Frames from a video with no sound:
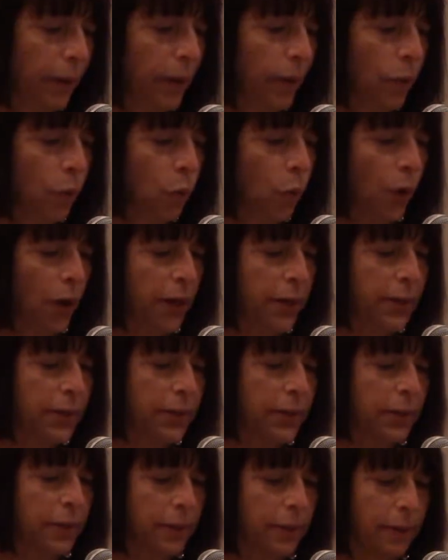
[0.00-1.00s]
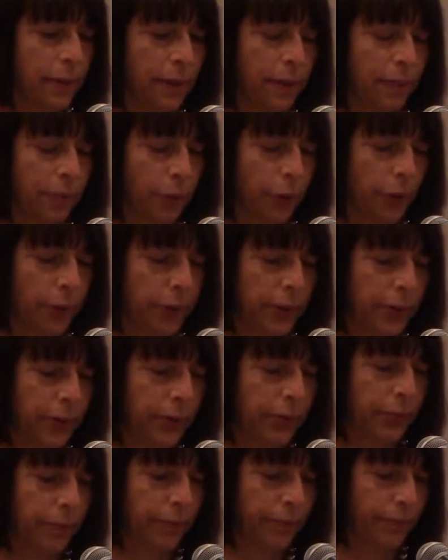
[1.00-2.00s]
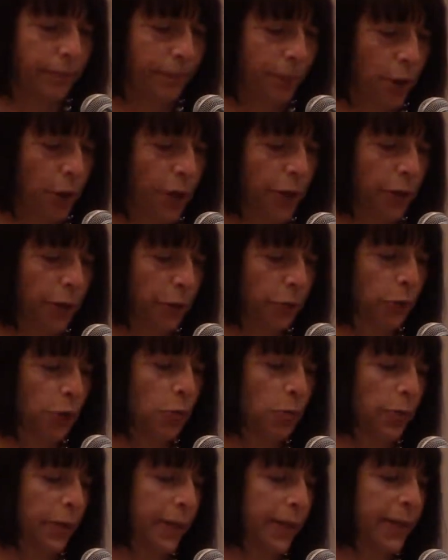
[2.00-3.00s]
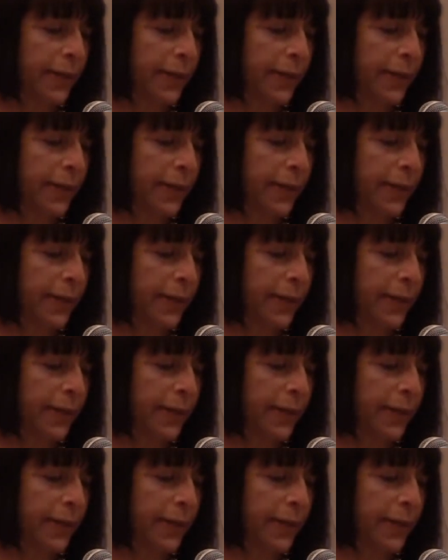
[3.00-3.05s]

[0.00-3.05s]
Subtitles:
one important part of the rubric